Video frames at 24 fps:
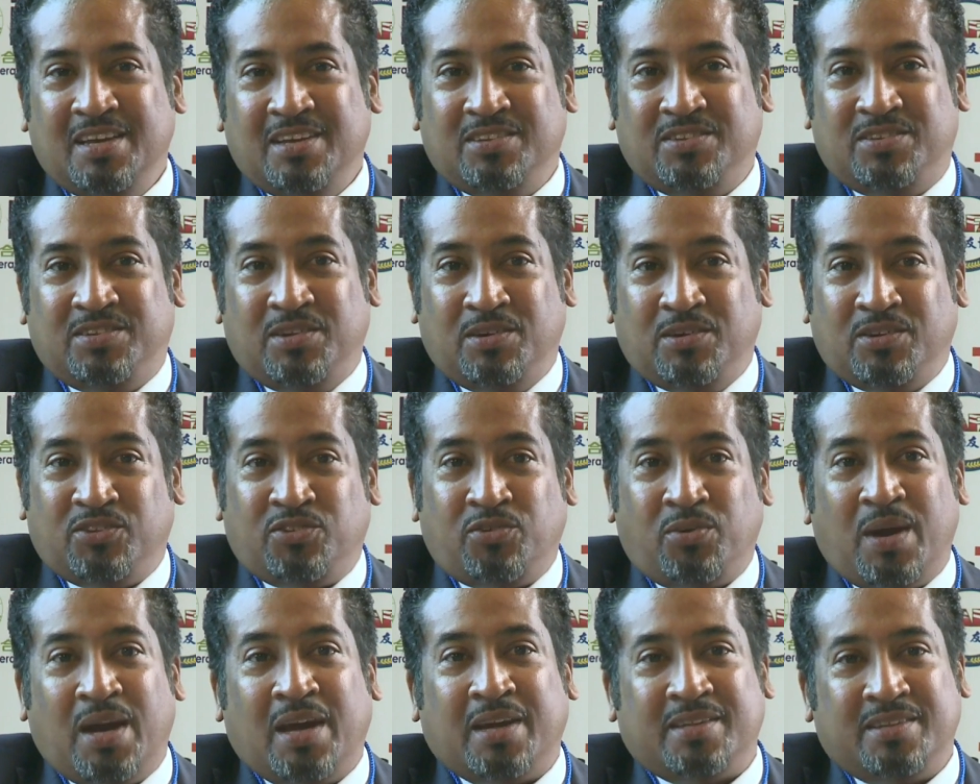to
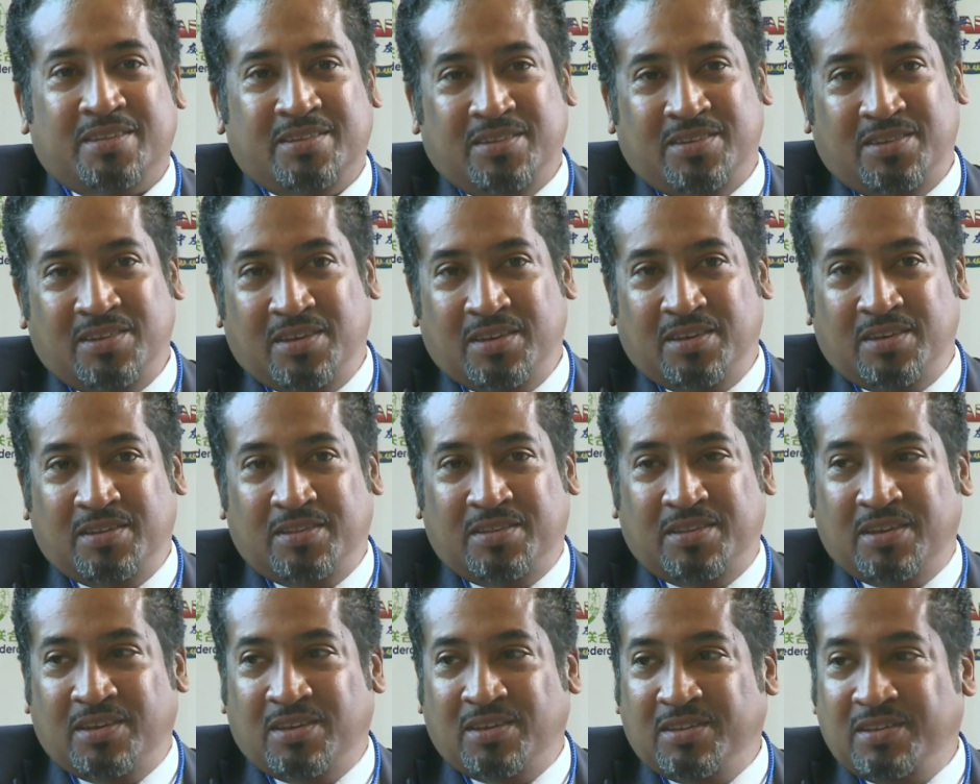attract
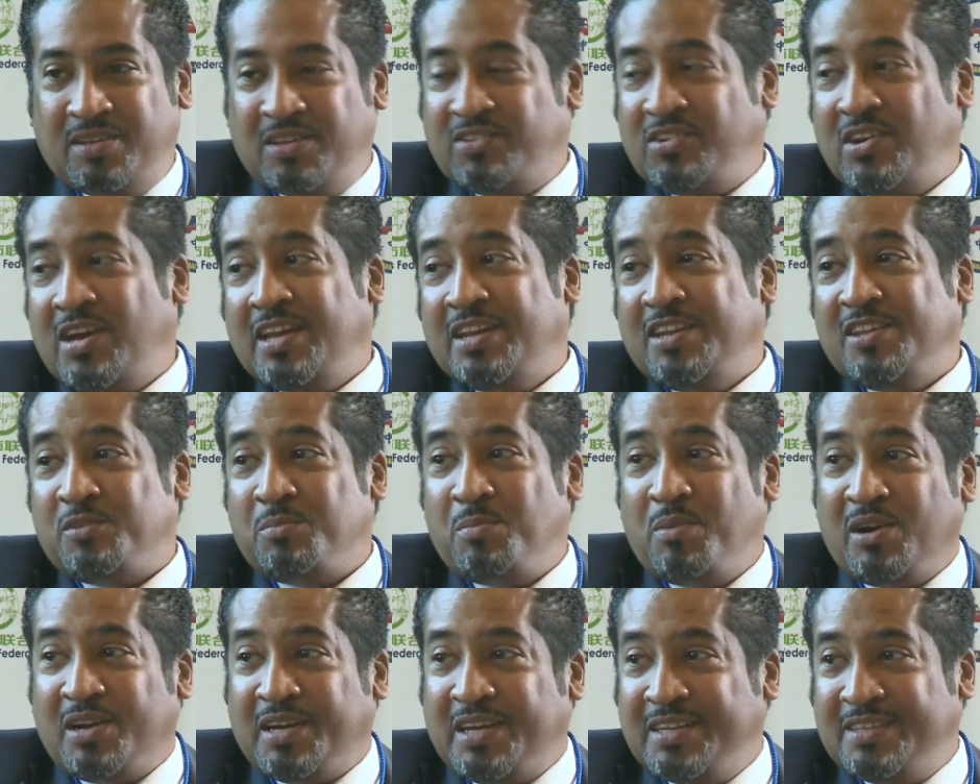the Chinese
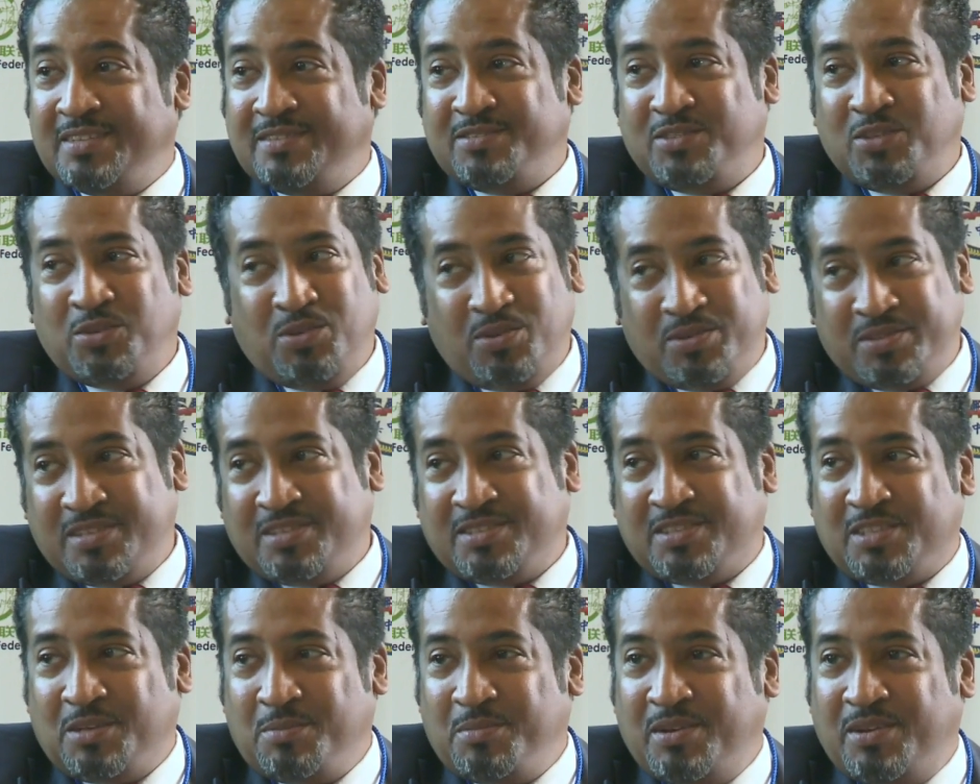market. So those
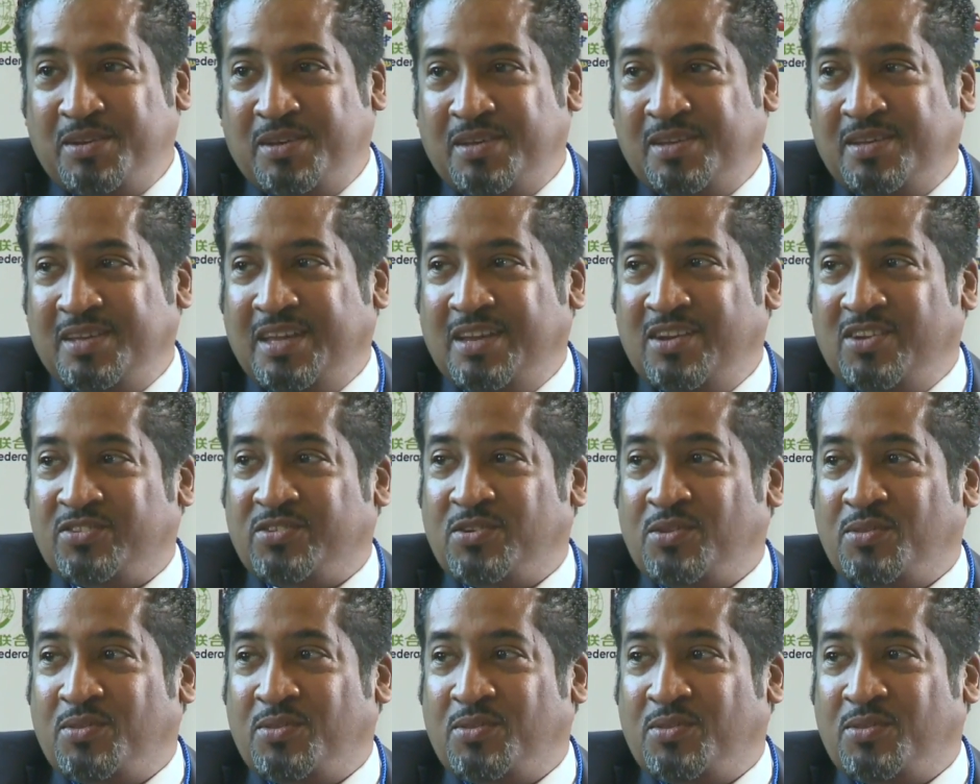are some of the initial